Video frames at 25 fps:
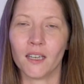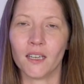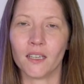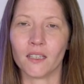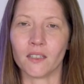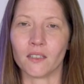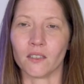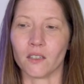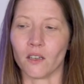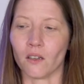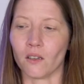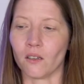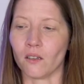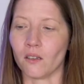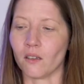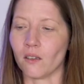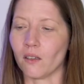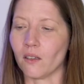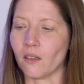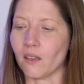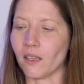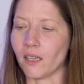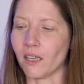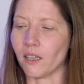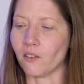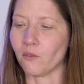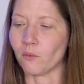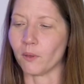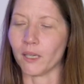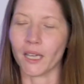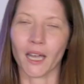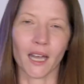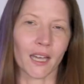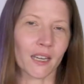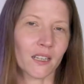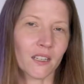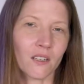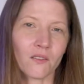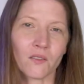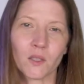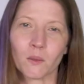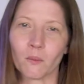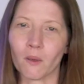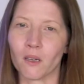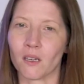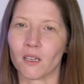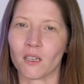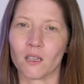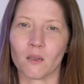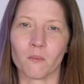So if we hadn't have
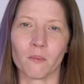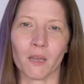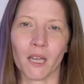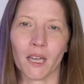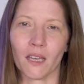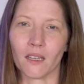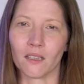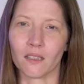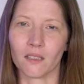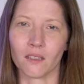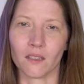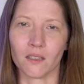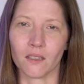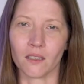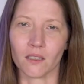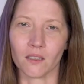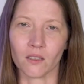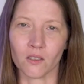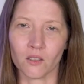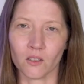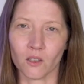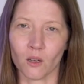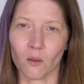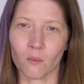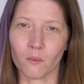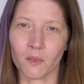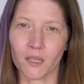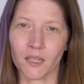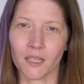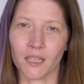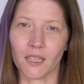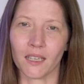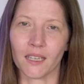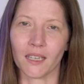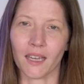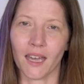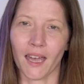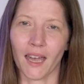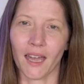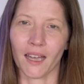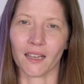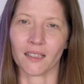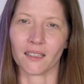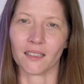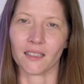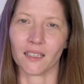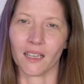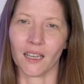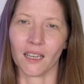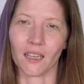spoken about the stop, think,
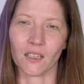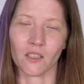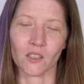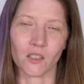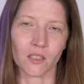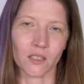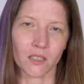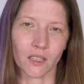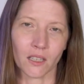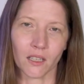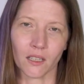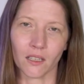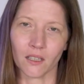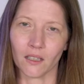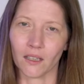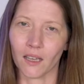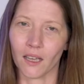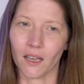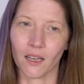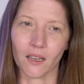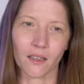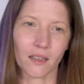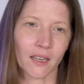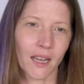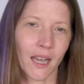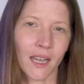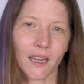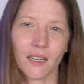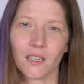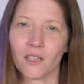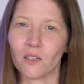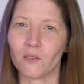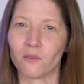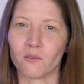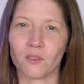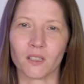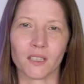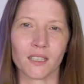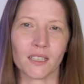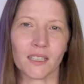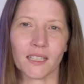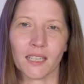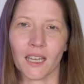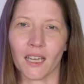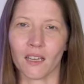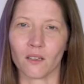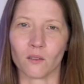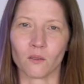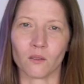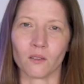act, and she hadn't have written
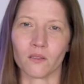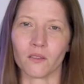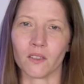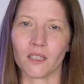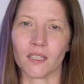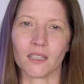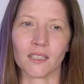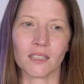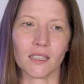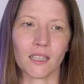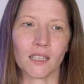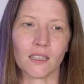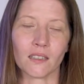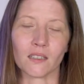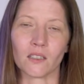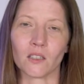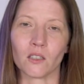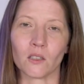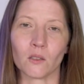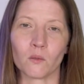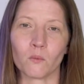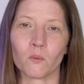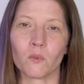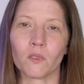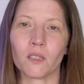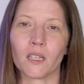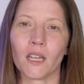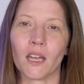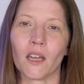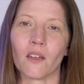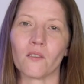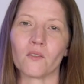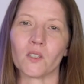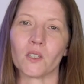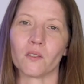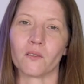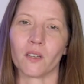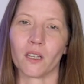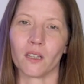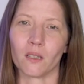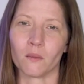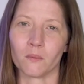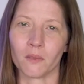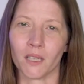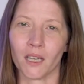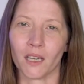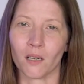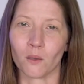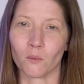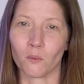down all of these things, she wouldn't have
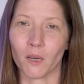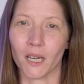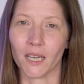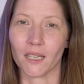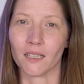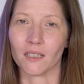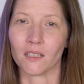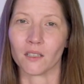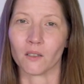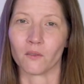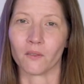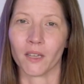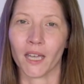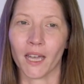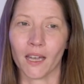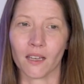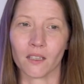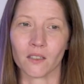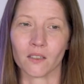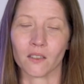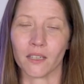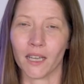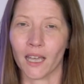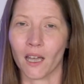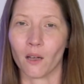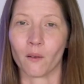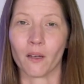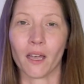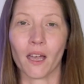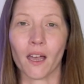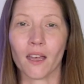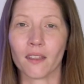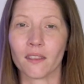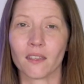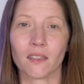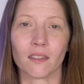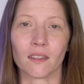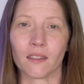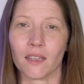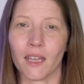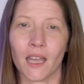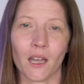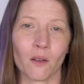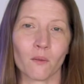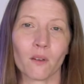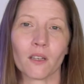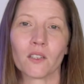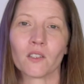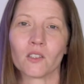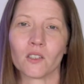developed that awareness of how
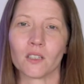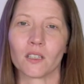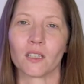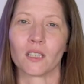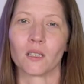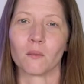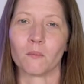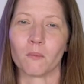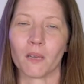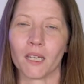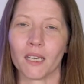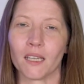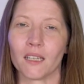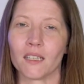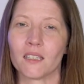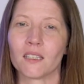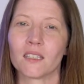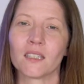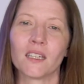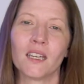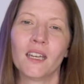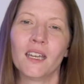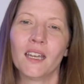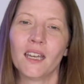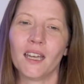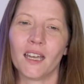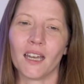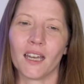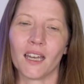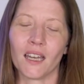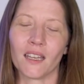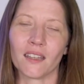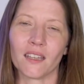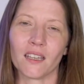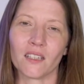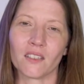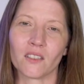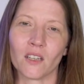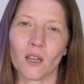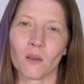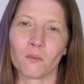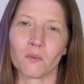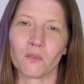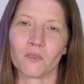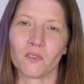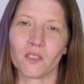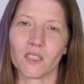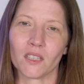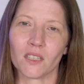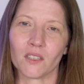else she could manage that type
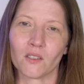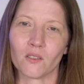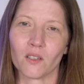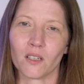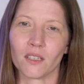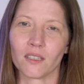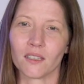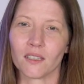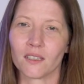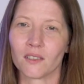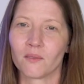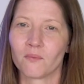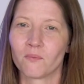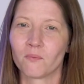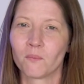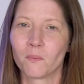of distress.